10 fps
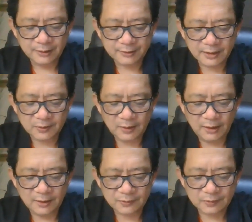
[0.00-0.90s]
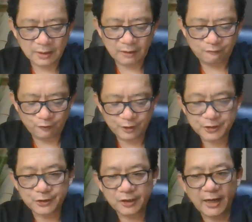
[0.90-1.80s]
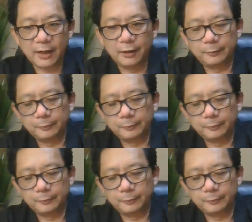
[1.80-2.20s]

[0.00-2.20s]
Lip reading: that is a fortune teller.